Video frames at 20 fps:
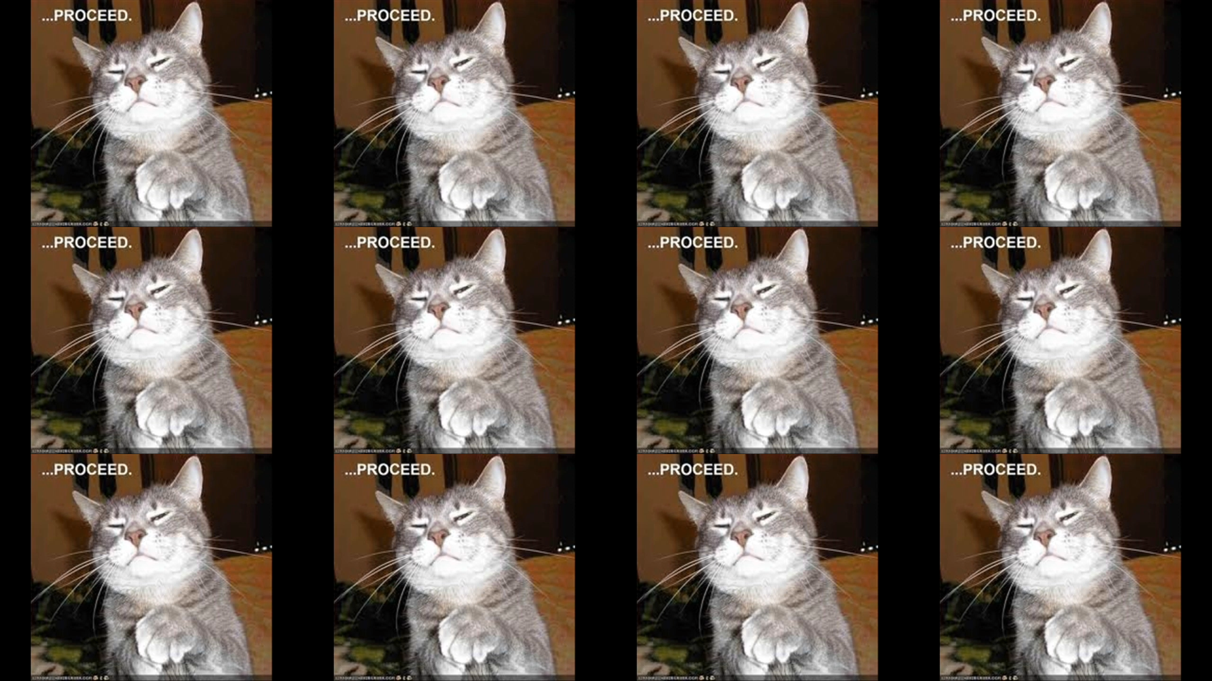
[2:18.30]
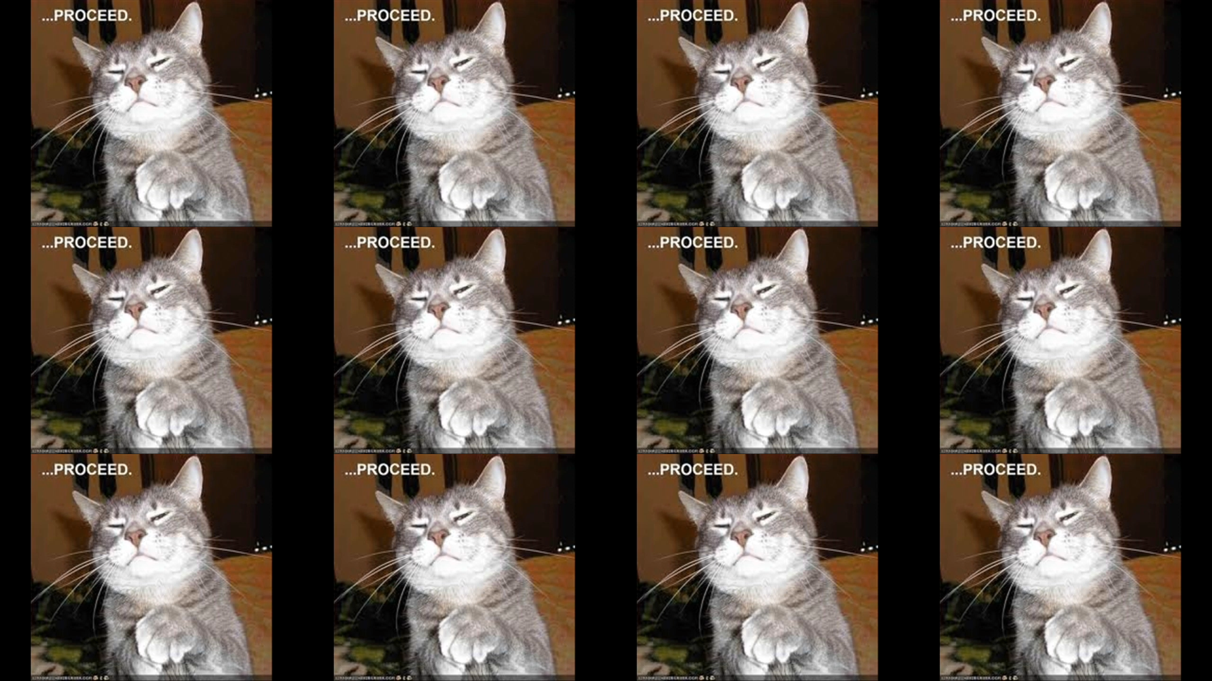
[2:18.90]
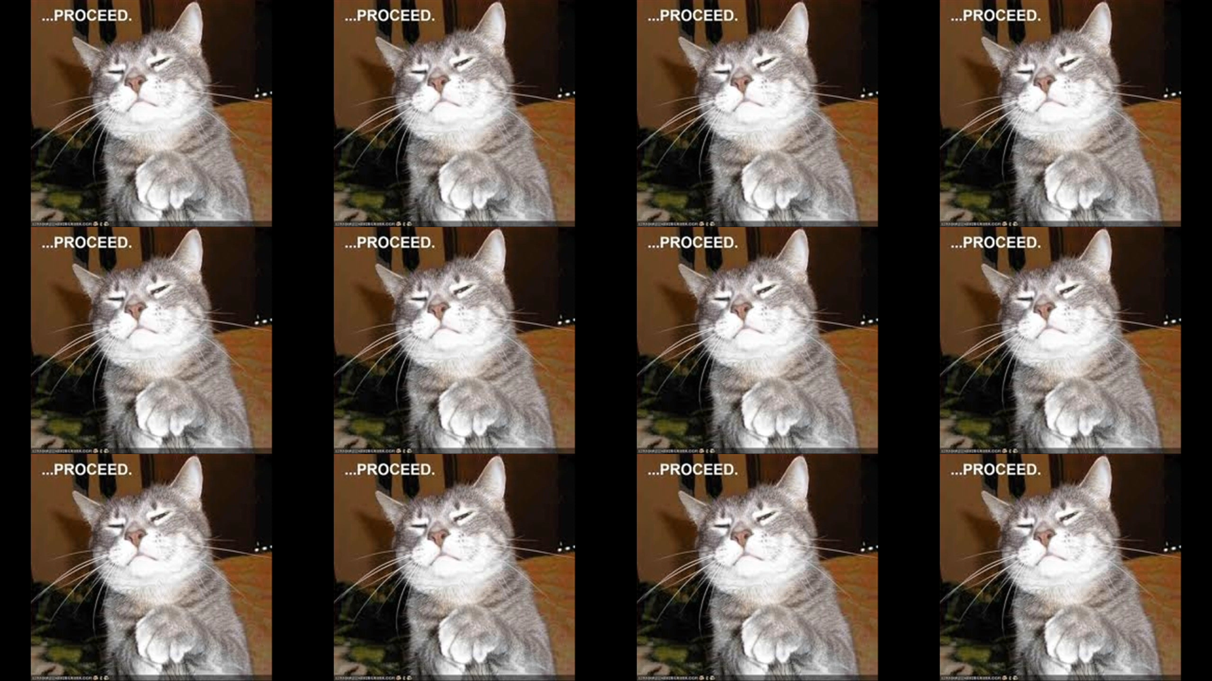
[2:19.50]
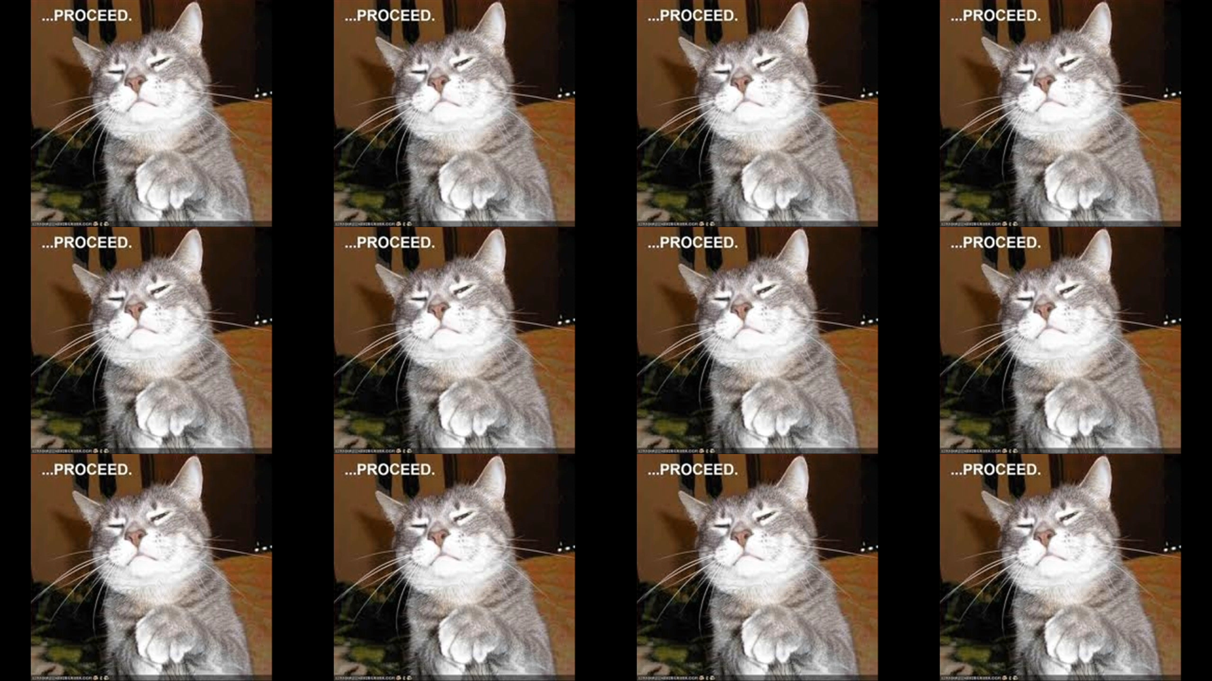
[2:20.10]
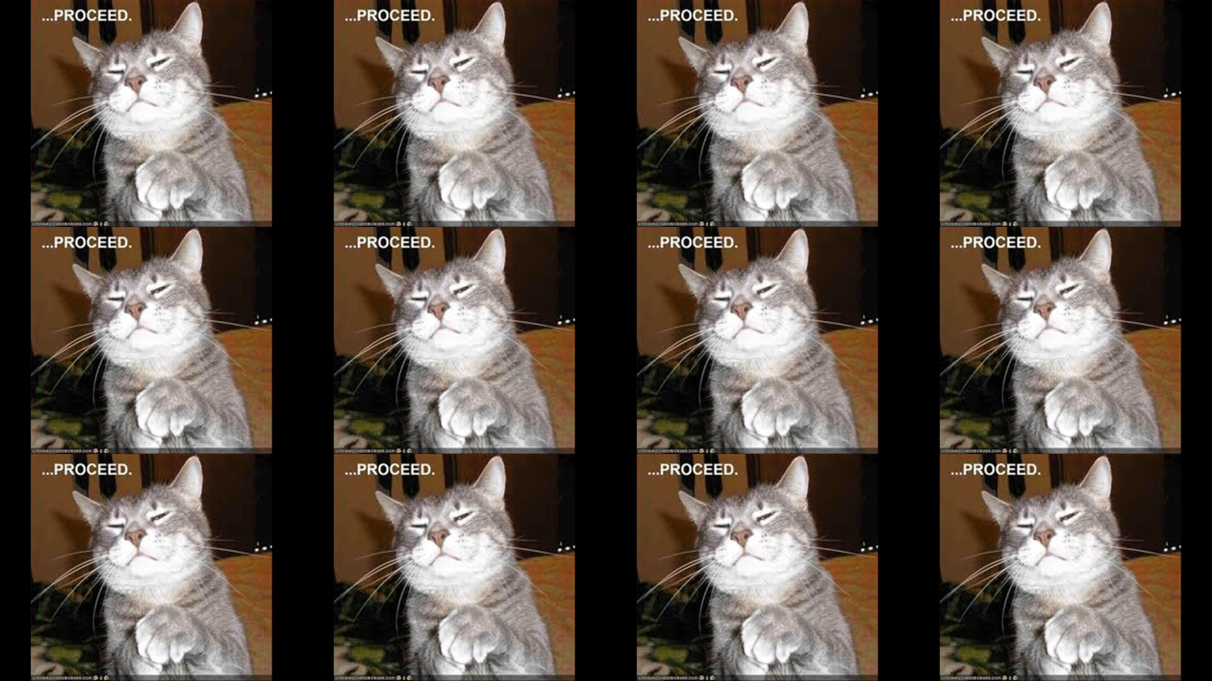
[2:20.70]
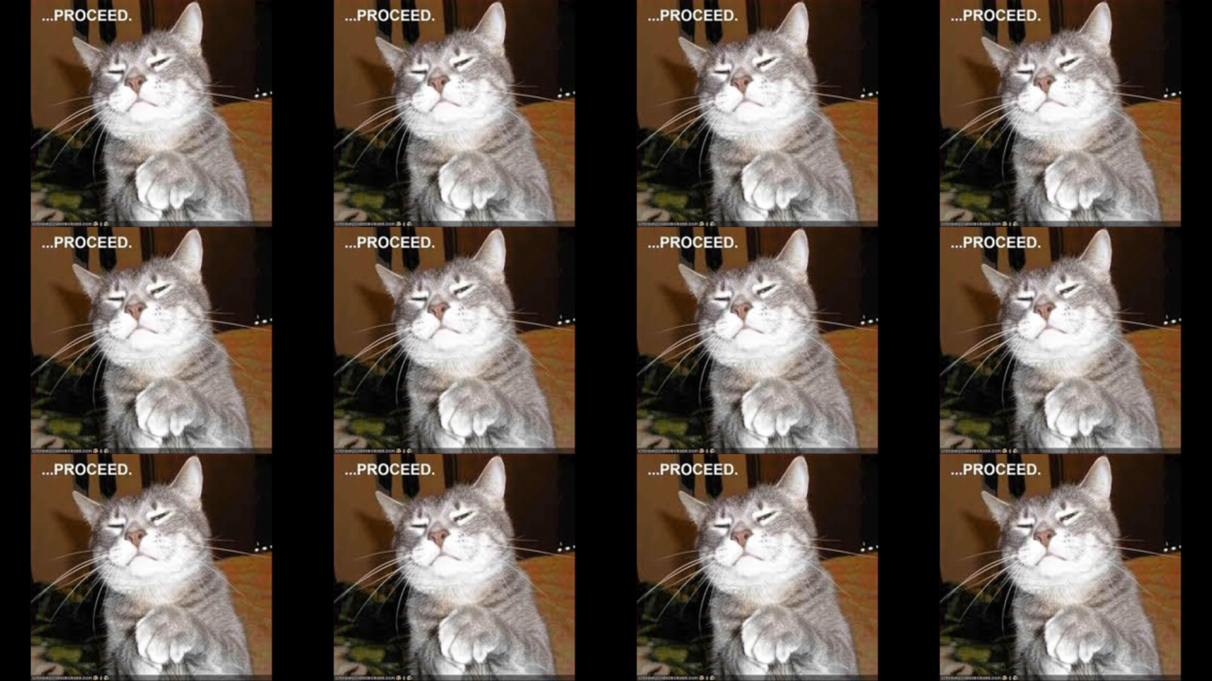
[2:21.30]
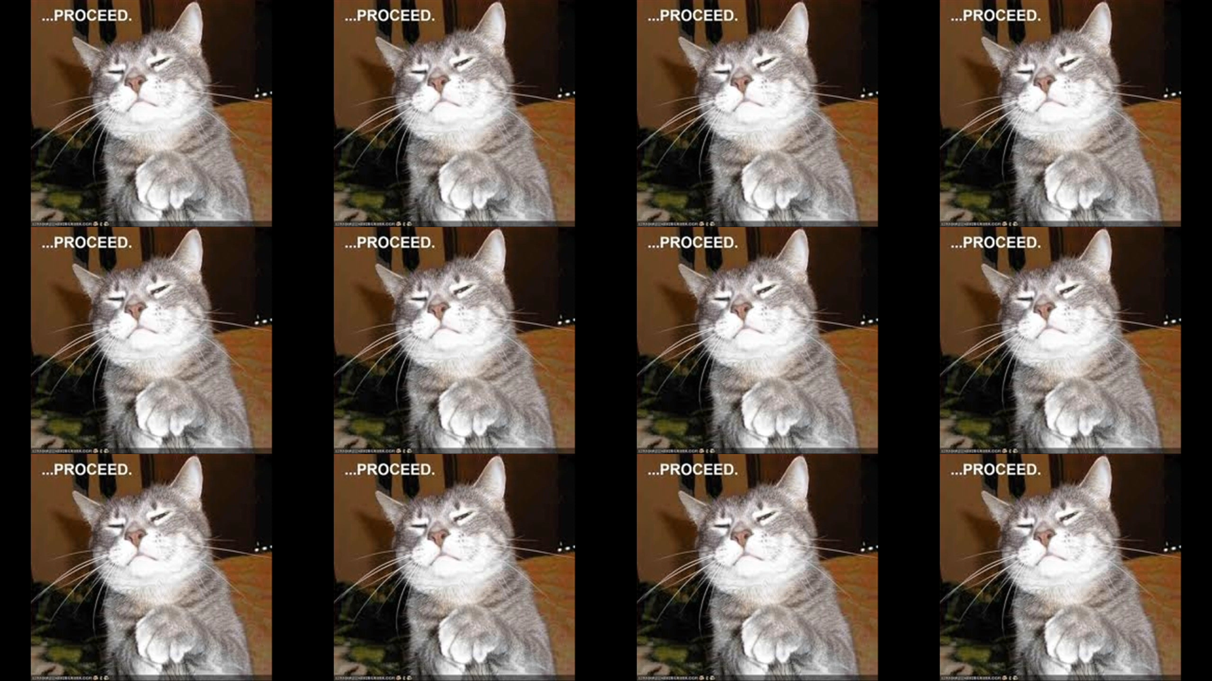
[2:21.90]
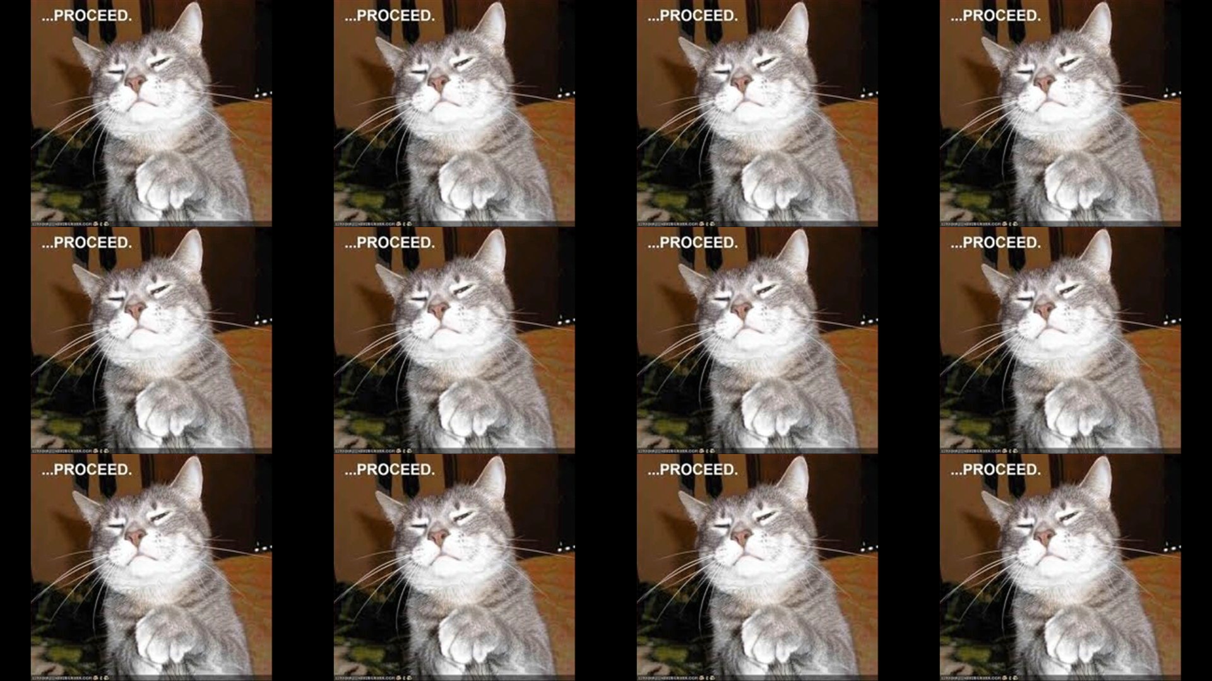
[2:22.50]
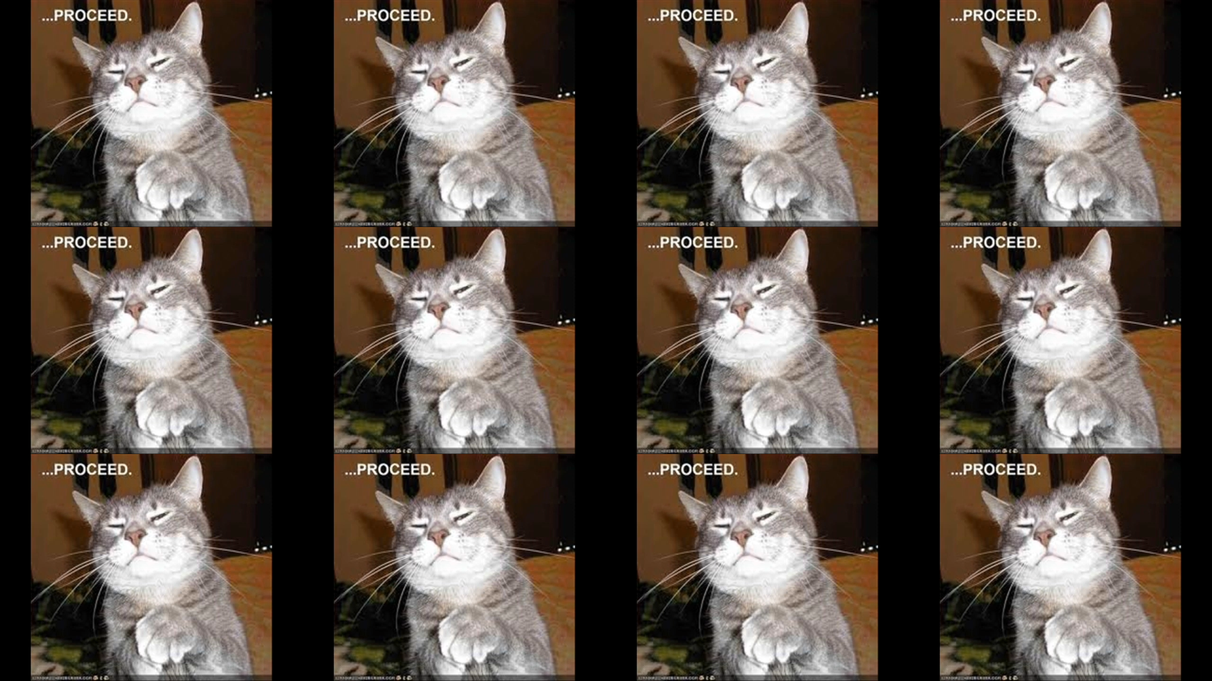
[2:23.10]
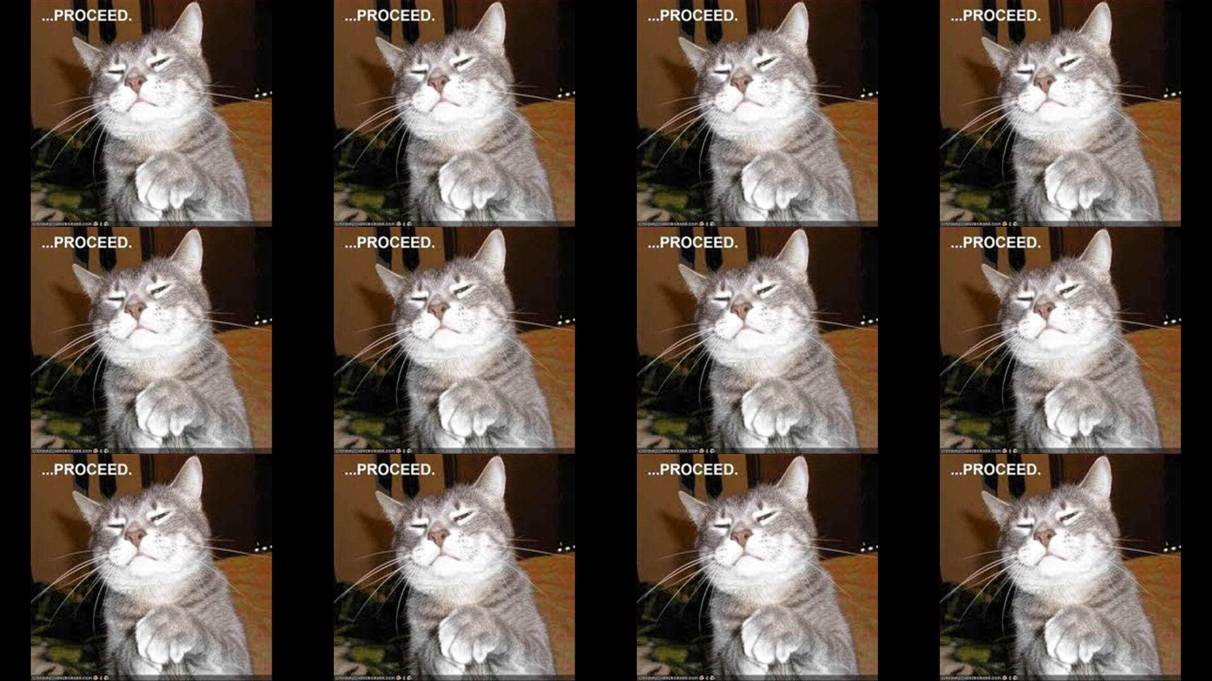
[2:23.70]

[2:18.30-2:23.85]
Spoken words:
No face is visible, so there are no lips to read.